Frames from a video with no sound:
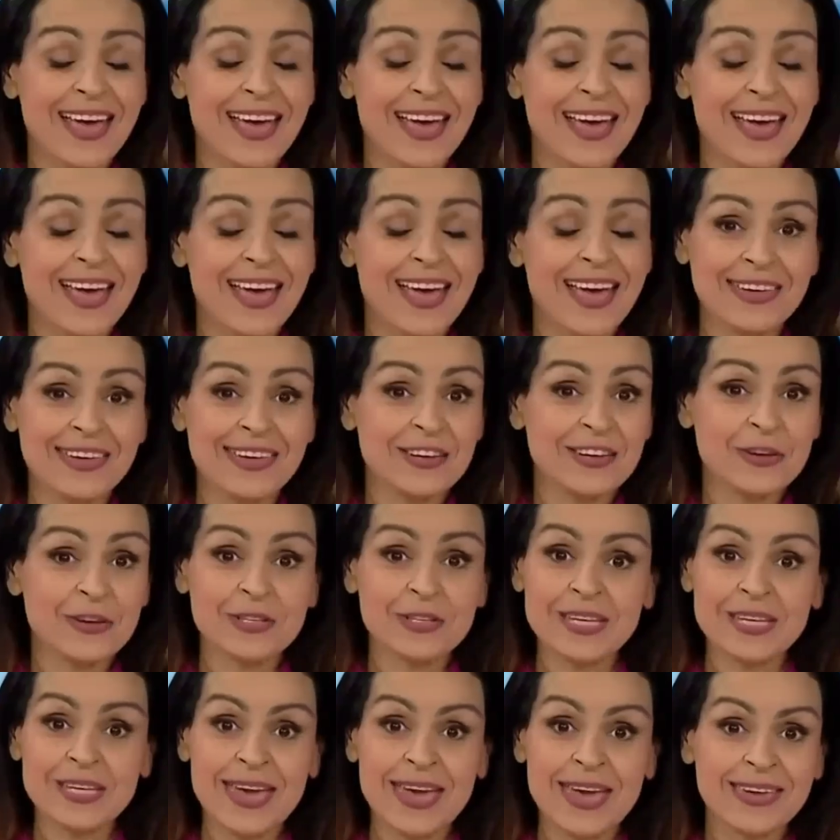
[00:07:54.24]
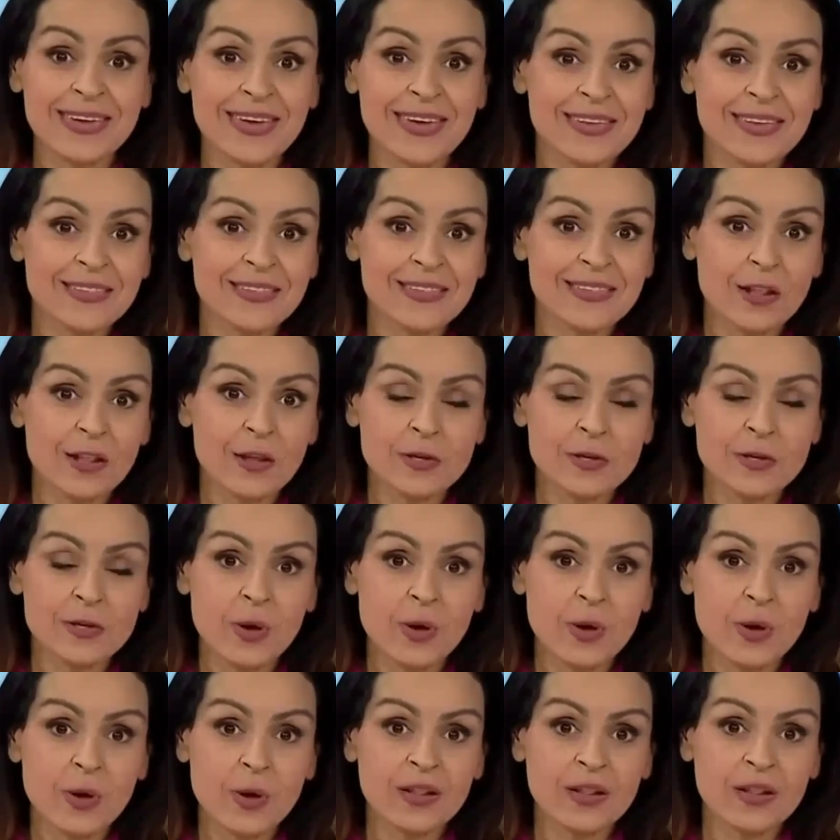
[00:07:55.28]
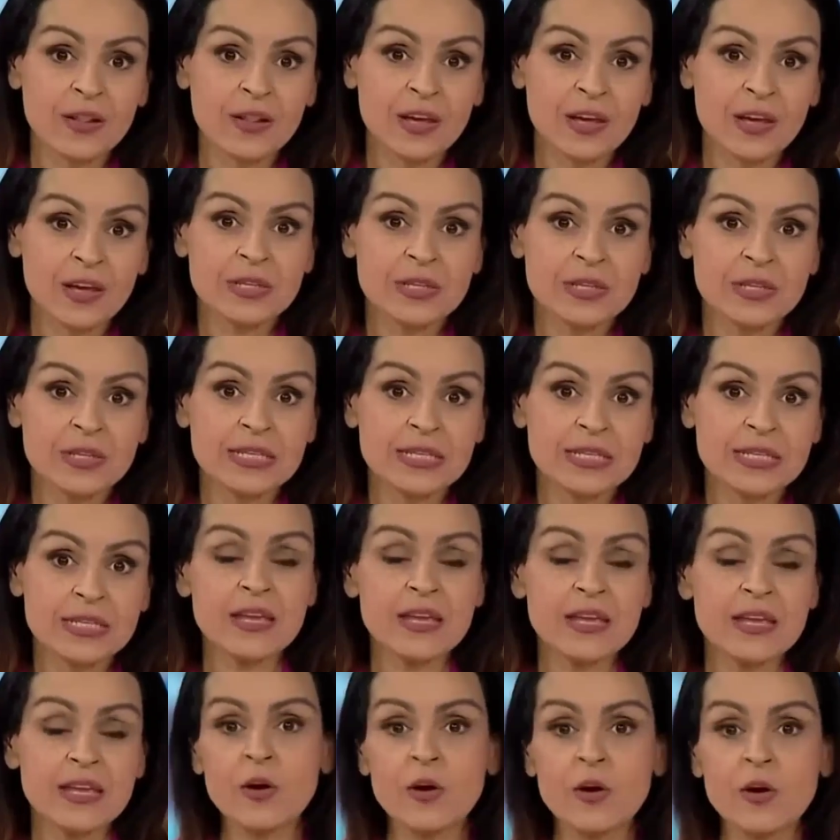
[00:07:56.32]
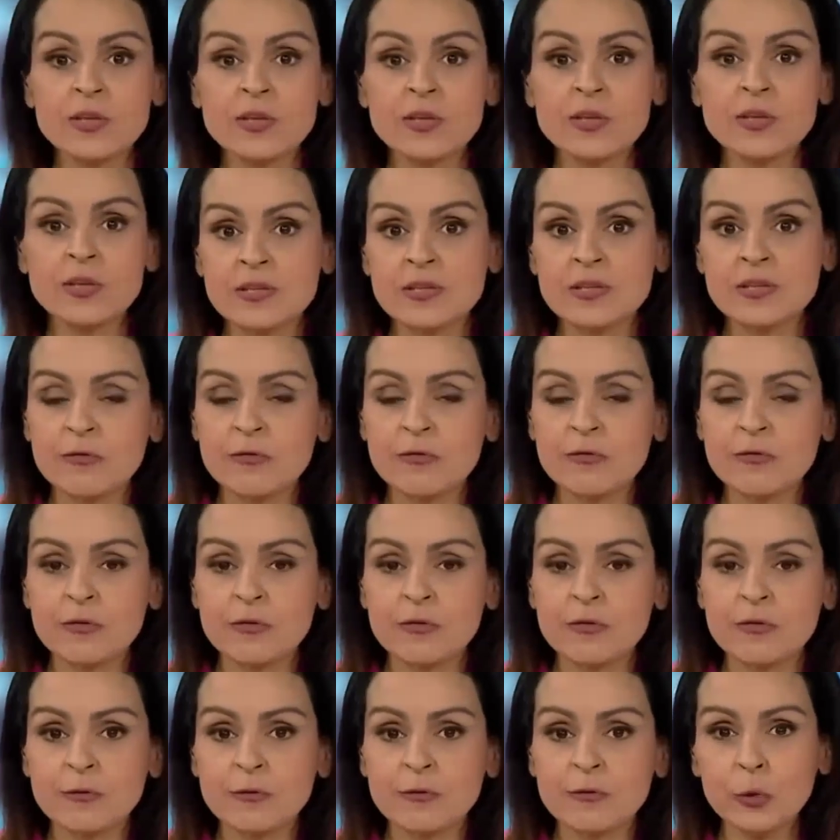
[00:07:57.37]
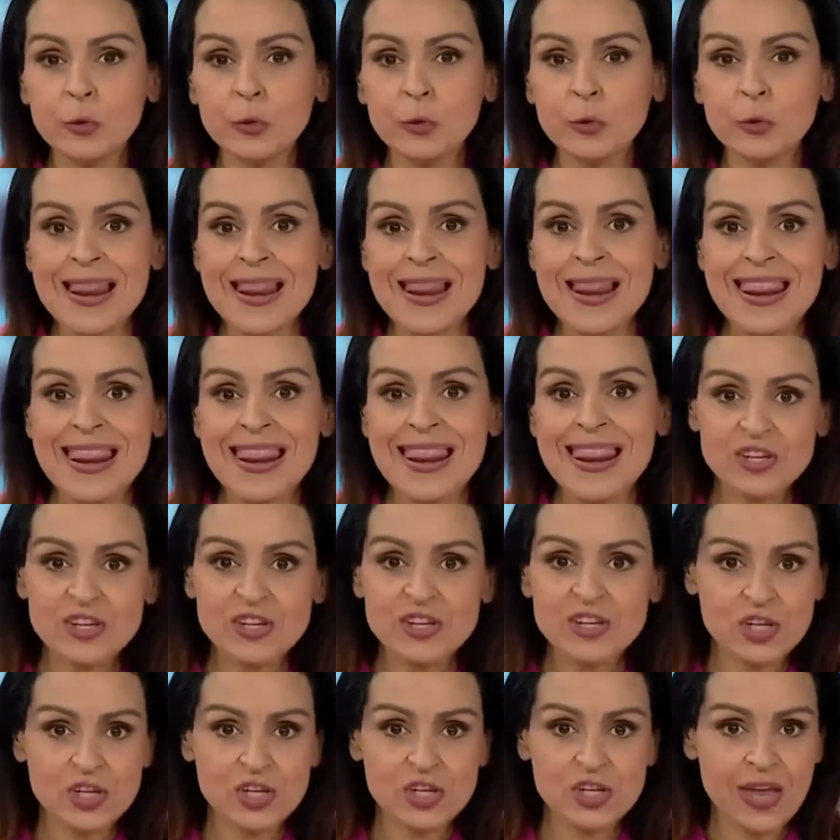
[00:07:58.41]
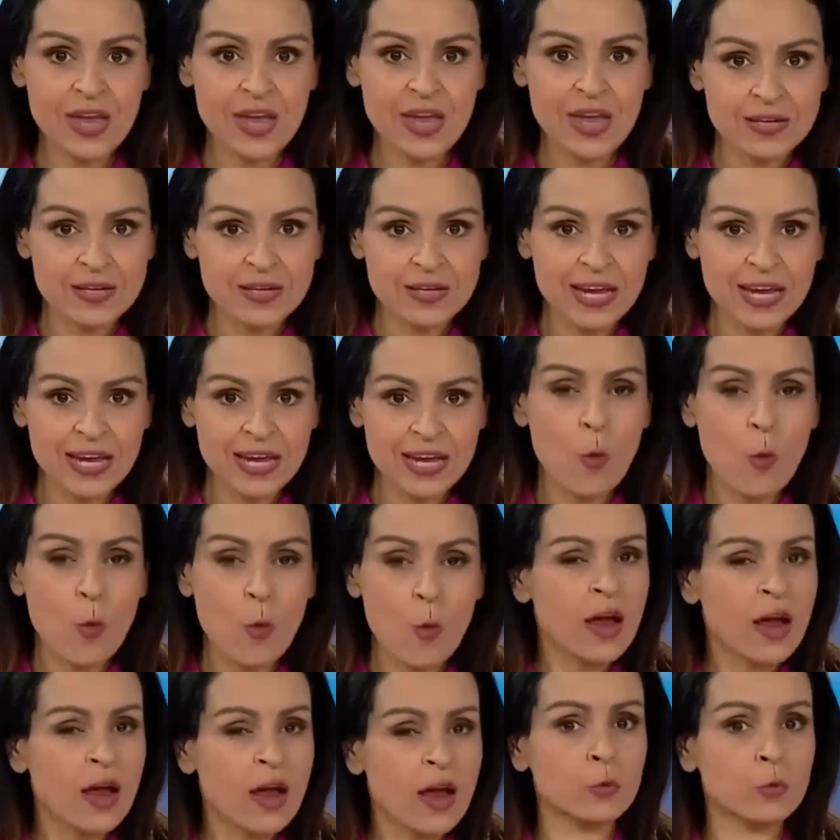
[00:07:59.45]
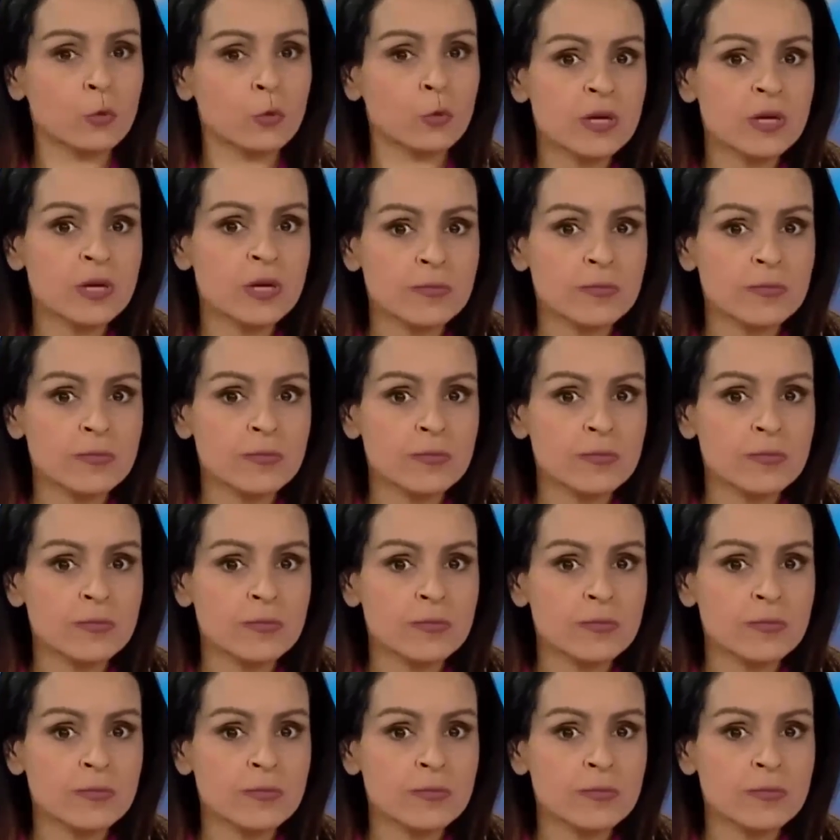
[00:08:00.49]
And they're not taking the loss well. Here is Sunny Hostin of The View lashing out at white women